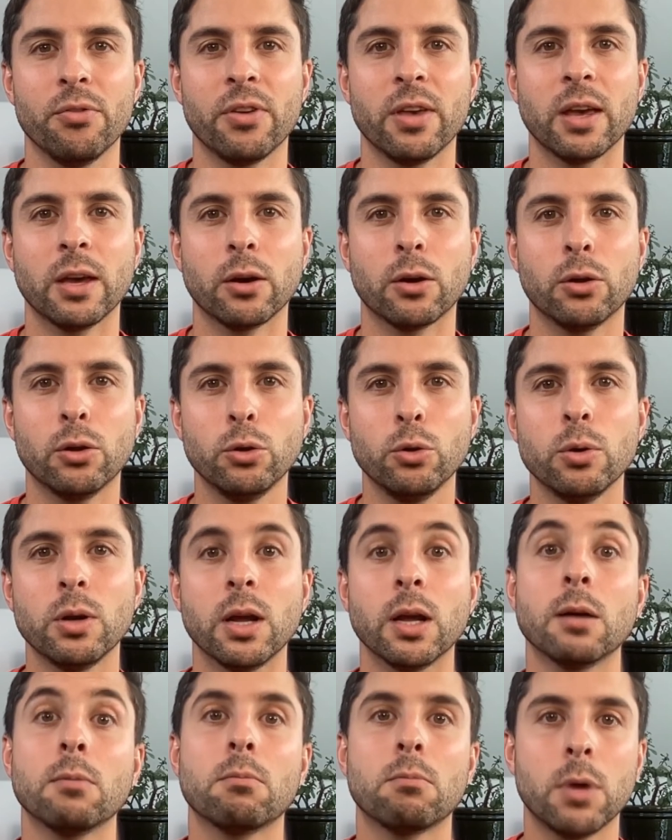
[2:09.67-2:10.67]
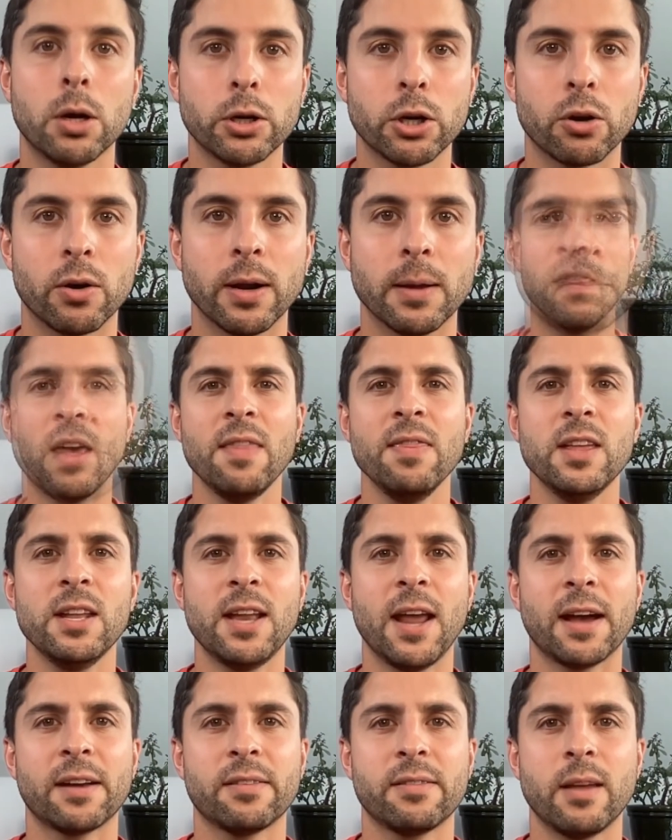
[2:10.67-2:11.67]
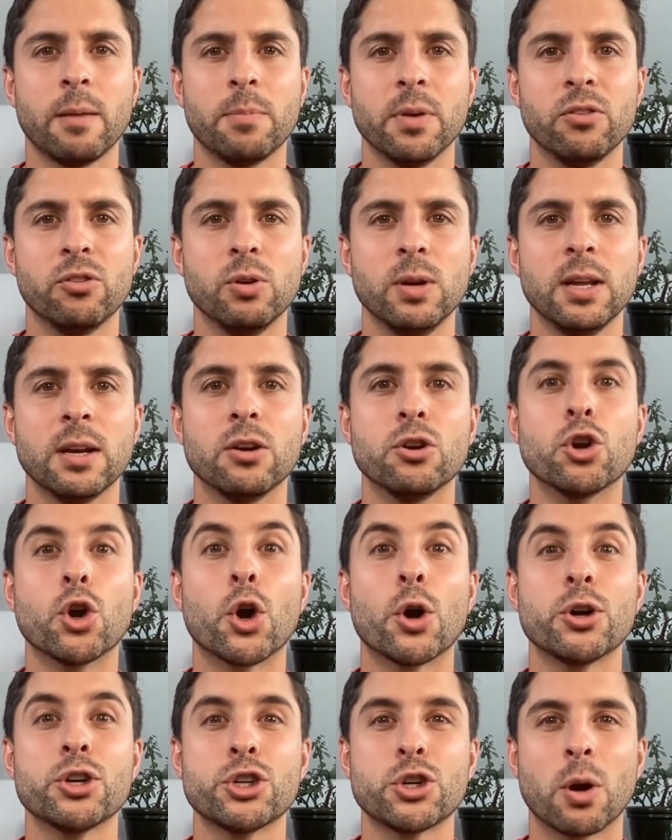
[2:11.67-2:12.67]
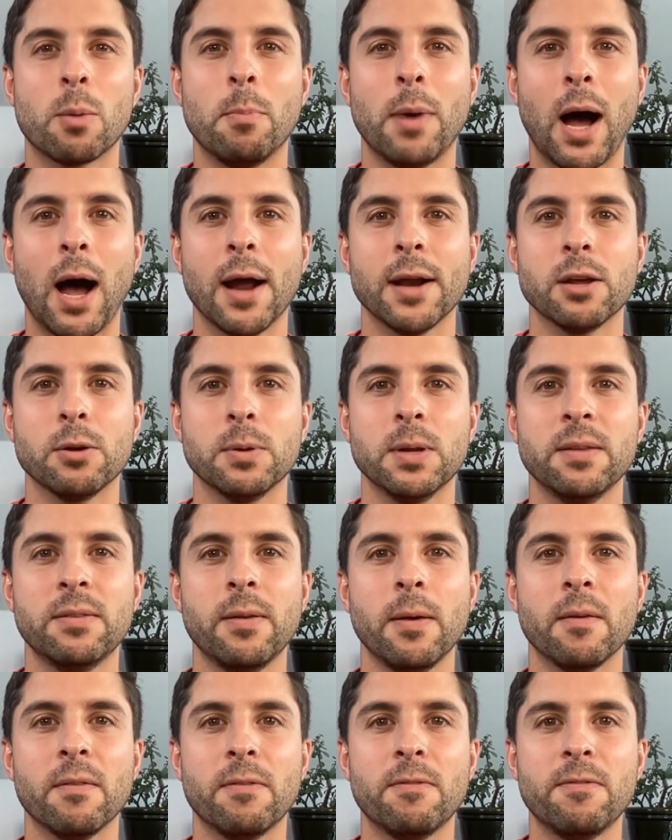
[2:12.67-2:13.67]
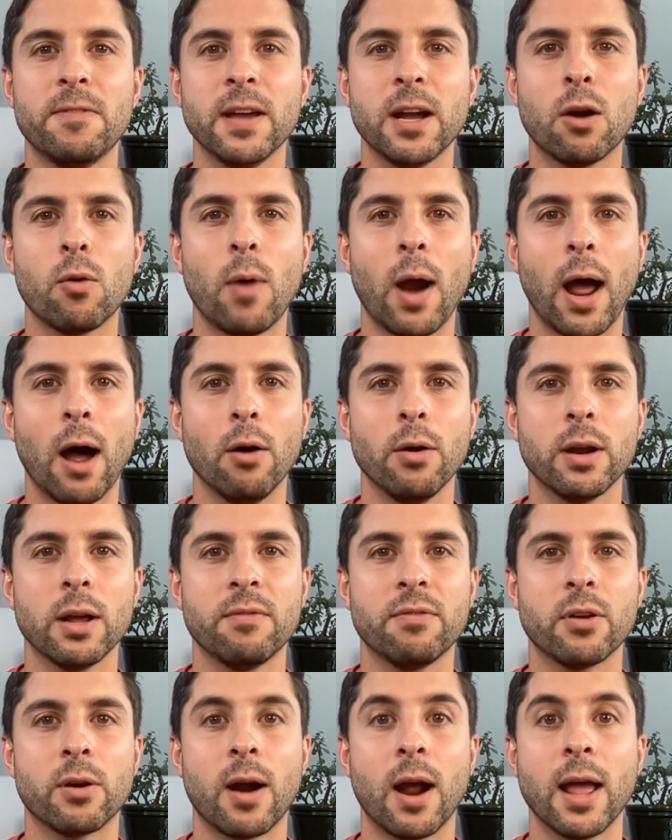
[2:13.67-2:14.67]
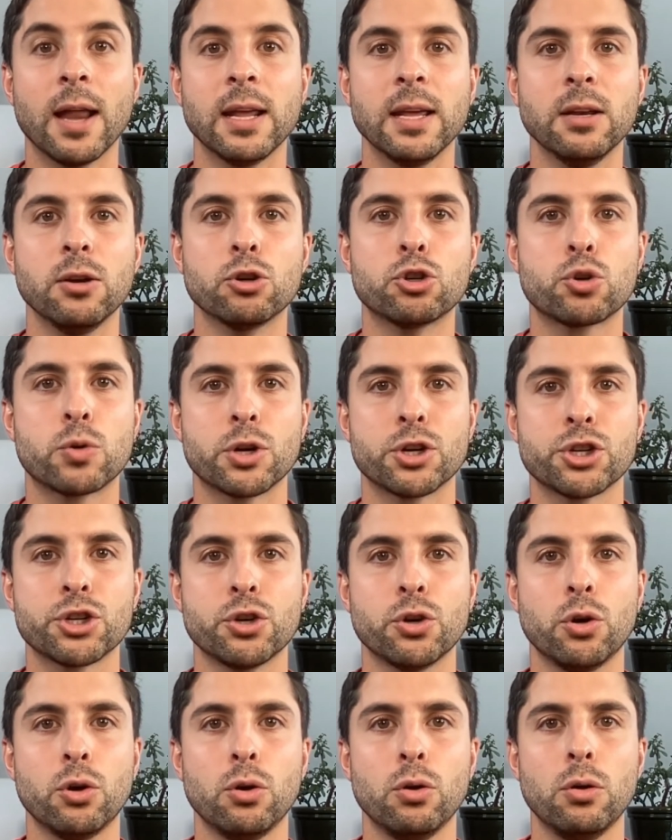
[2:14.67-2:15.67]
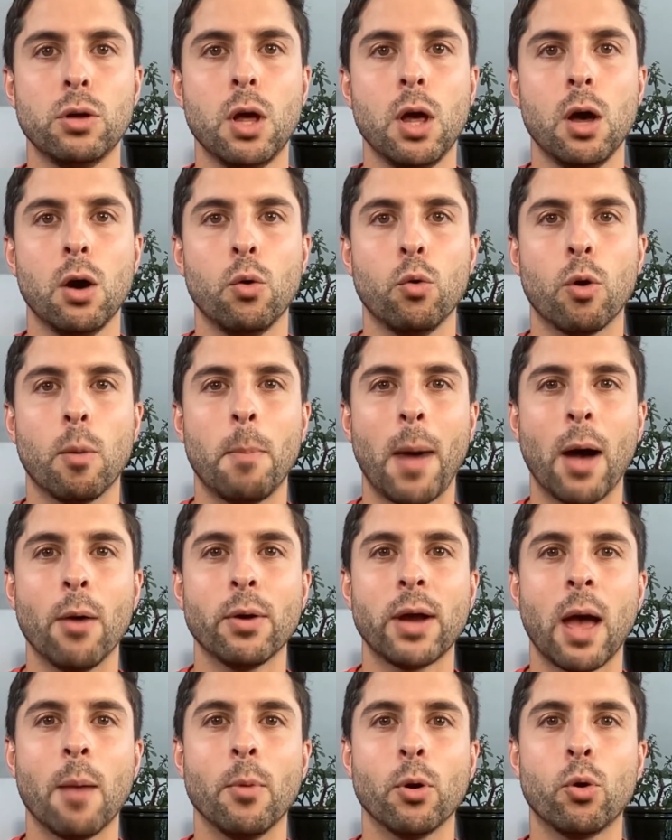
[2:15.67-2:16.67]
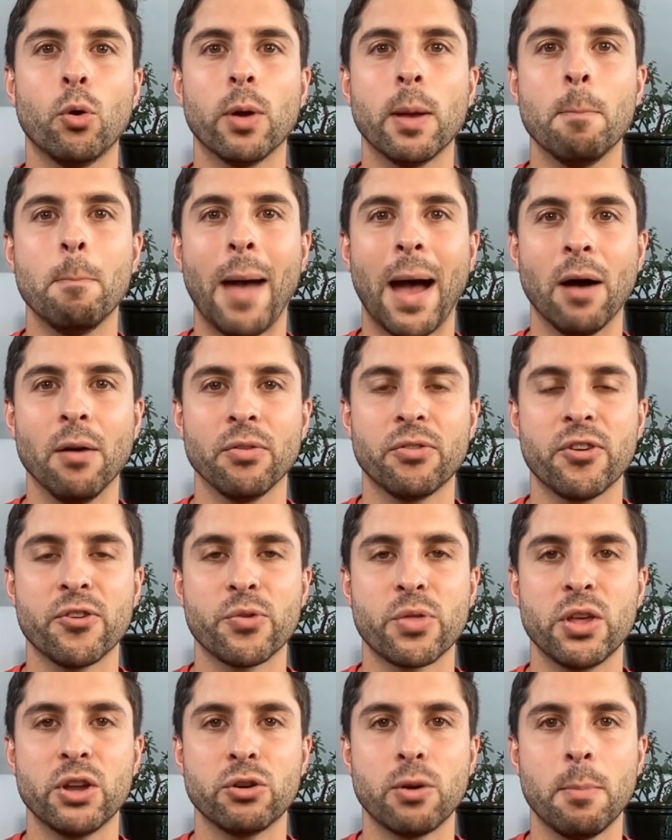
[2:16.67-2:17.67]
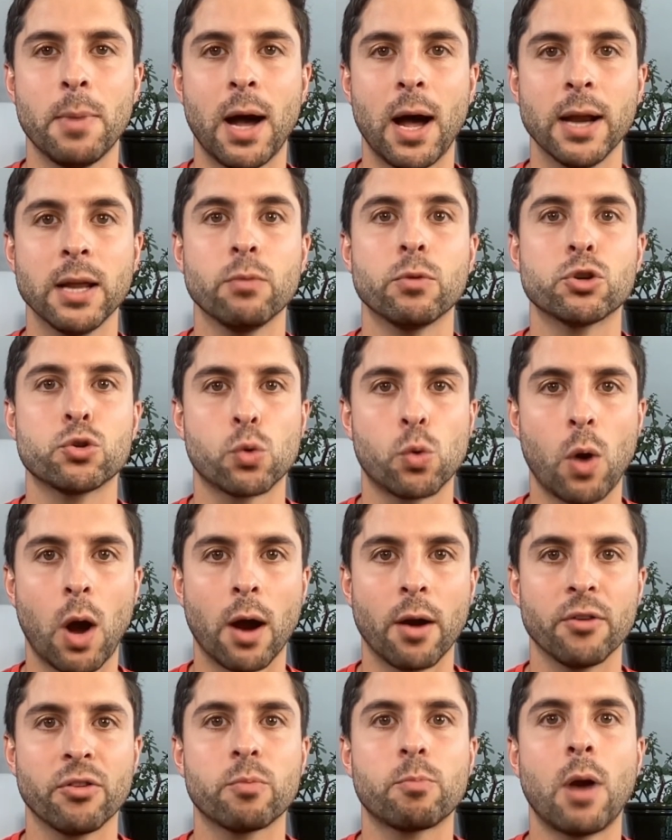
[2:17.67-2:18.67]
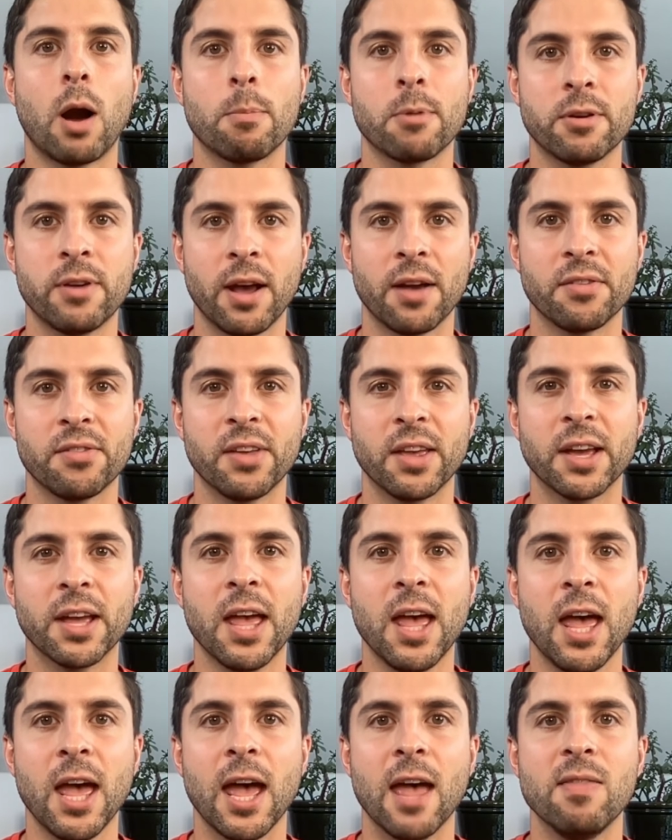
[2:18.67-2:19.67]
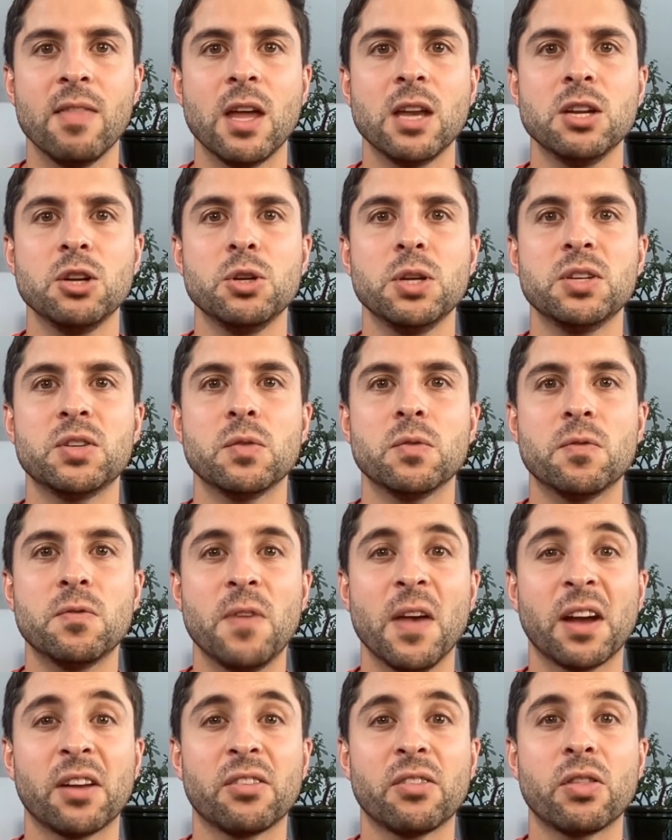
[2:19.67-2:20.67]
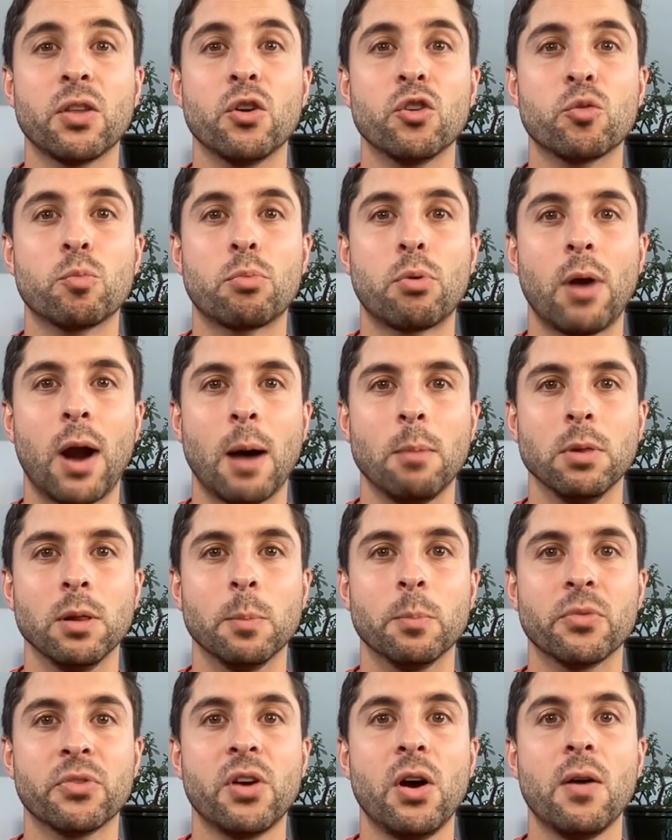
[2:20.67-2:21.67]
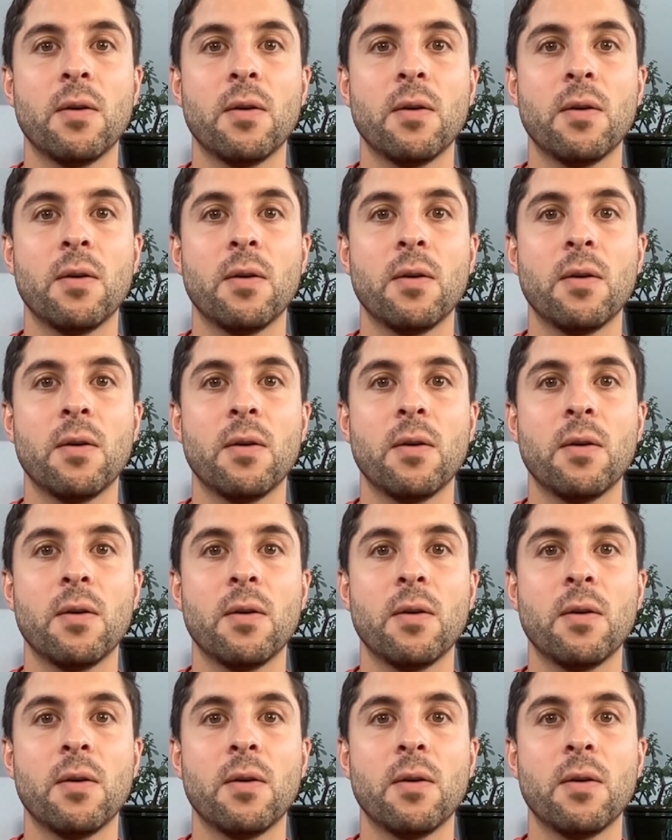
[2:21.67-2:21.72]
including mercury. Then the next step is you need to nourish your body. You need to figure out if there are any nutritional or biochemical imbalances within your body, which requires proper testing, and then you need to fix those problems